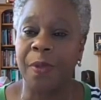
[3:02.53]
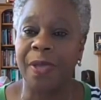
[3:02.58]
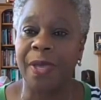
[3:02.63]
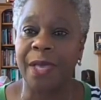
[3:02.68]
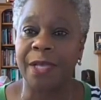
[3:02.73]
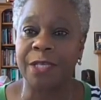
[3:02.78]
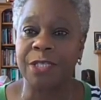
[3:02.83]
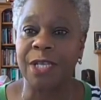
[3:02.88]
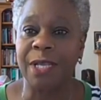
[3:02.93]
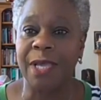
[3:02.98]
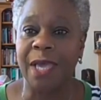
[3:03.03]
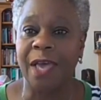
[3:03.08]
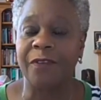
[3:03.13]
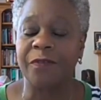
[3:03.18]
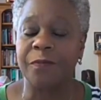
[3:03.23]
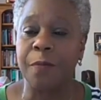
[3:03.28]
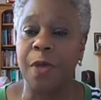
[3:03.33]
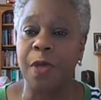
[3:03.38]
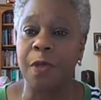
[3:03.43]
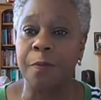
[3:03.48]
we actually
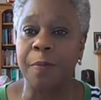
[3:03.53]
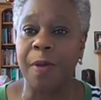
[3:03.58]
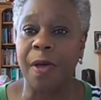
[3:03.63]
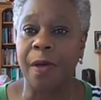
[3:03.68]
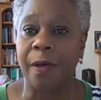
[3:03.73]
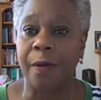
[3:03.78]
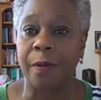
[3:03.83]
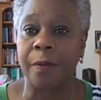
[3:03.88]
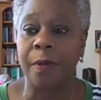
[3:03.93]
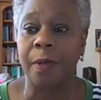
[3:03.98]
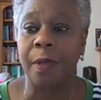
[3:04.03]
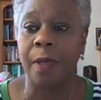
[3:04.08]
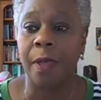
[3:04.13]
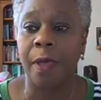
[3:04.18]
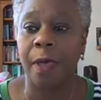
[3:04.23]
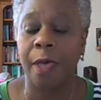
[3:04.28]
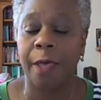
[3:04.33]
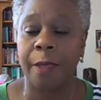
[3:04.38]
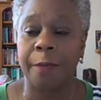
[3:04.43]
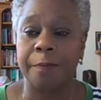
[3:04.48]
have mobile
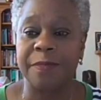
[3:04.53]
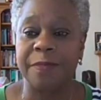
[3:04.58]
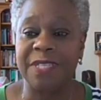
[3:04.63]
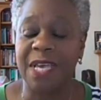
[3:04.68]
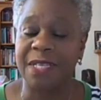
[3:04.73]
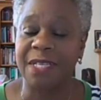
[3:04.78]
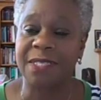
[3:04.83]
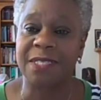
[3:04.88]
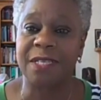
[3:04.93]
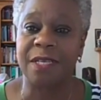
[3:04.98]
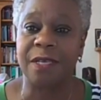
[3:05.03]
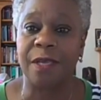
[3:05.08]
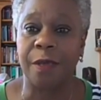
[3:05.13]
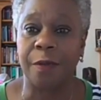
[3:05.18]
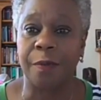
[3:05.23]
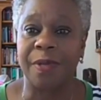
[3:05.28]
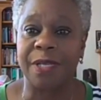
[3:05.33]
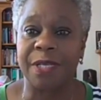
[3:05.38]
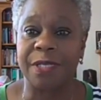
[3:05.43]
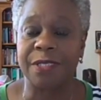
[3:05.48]
testing
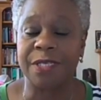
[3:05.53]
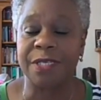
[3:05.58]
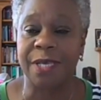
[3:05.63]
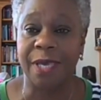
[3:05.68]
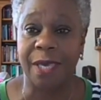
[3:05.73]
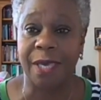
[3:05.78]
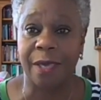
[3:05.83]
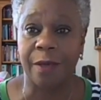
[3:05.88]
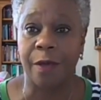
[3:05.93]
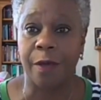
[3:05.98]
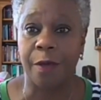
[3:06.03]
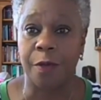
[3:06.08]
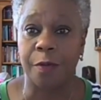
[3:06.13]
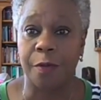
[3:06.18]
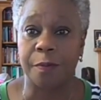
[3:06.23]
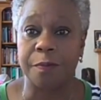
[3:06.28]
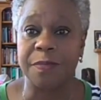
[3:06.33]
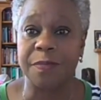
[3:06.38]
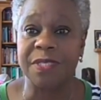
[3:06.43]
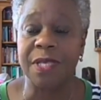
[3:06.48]
going into care
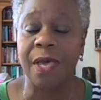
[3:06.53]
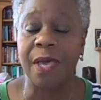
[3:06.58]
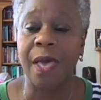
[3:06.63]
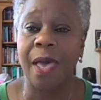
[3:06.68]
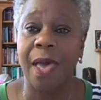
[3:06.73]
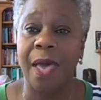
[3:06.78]
homes,